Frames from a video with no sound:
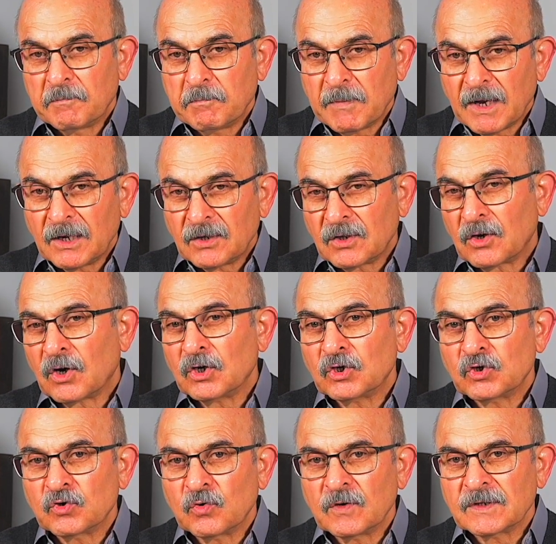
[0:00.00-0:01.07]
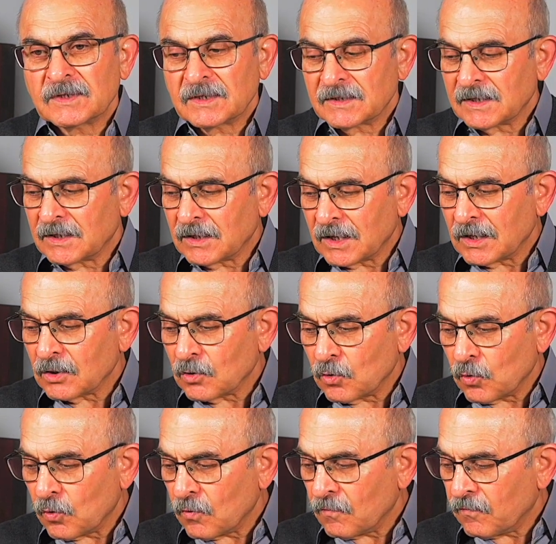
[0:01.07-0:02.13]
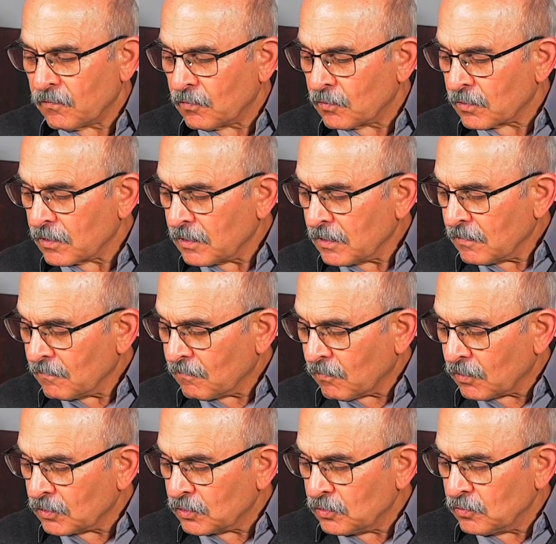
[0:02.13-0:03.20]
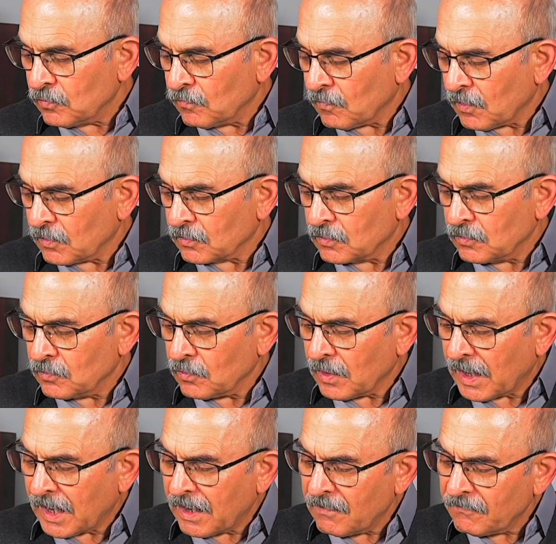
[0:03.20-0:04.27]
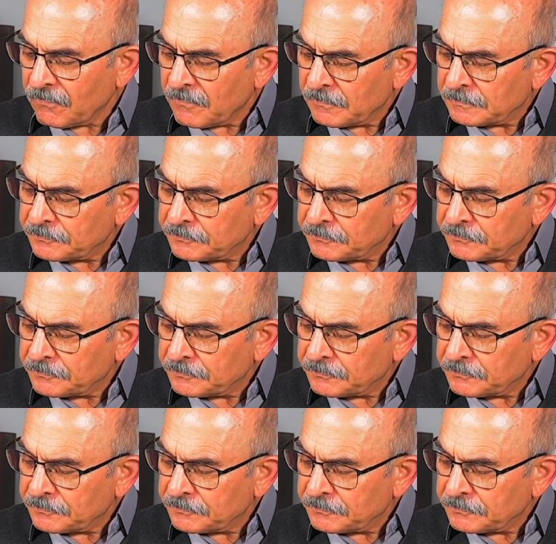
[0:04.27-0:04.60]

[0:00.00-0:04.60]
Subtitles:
make the right choices and then go for what you want. You have,